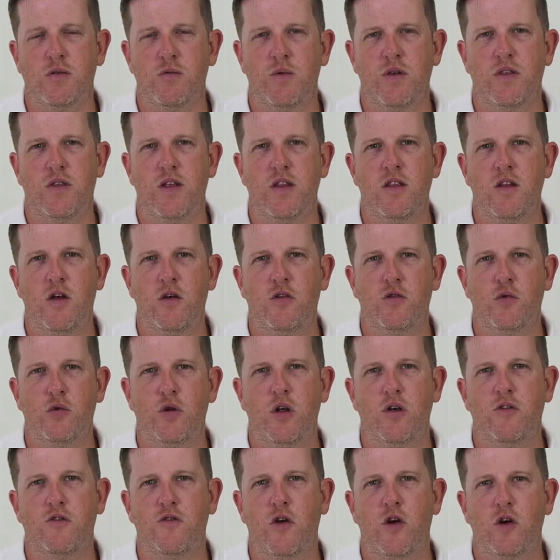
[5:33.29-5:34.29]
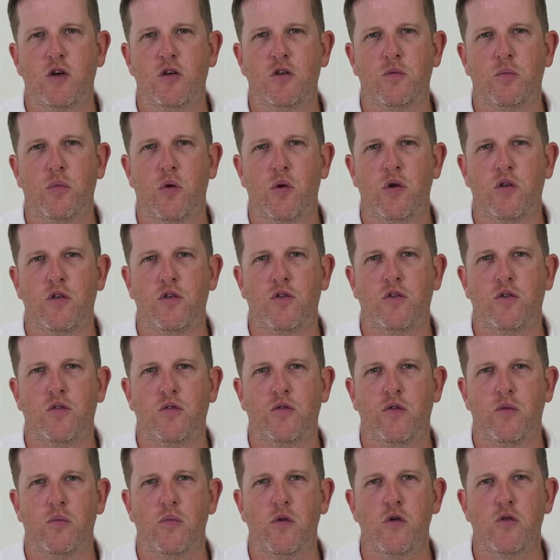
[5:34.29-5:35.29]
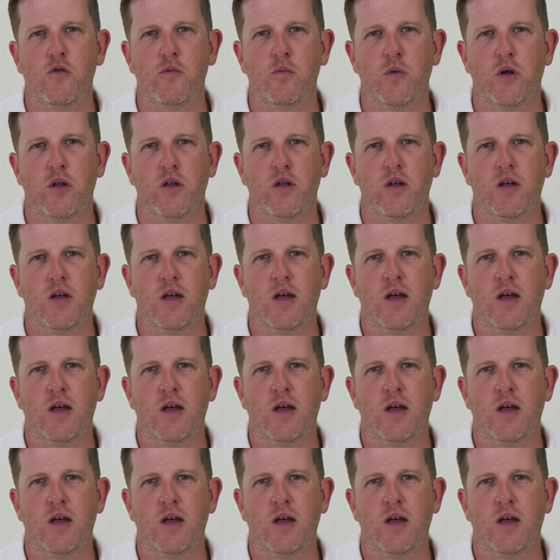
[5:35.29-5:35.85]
within those autofocus points for movement